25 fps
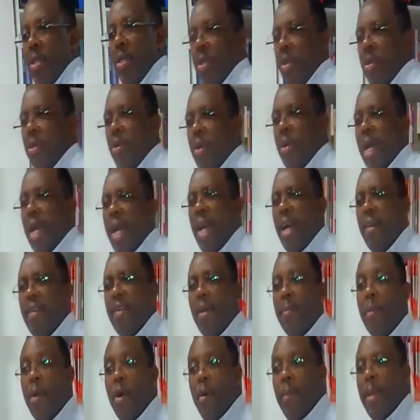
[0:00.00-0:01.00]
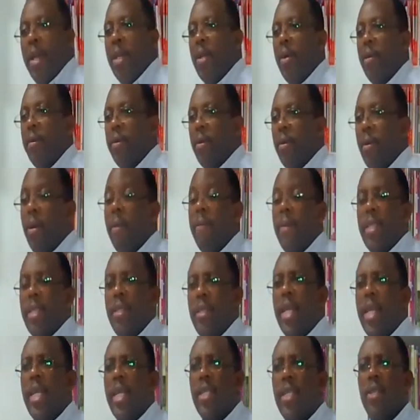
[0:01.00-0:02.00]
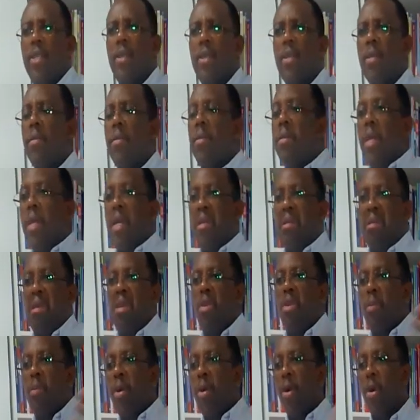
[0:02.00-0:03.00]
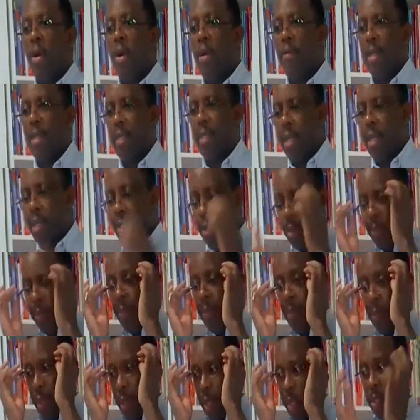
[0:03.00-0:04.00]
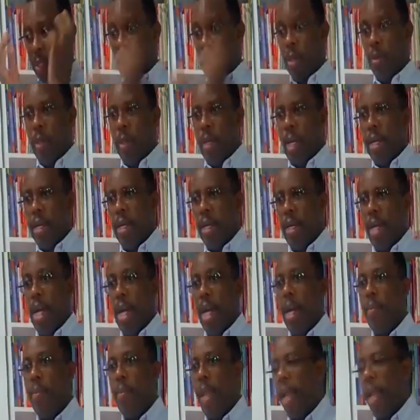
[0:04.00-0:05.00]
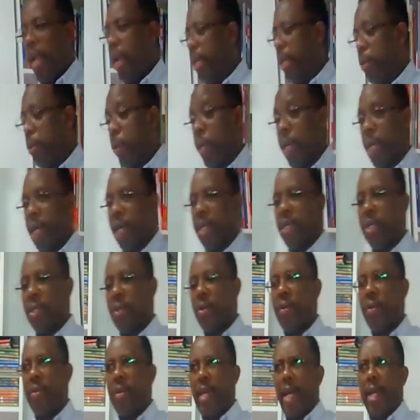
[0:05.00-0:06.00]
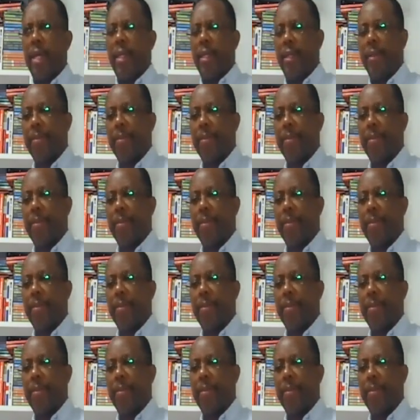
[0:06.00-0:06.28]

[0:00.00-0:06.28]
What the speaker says: to have a moment of conversation, just a normal conversation. So we can come and we can do that.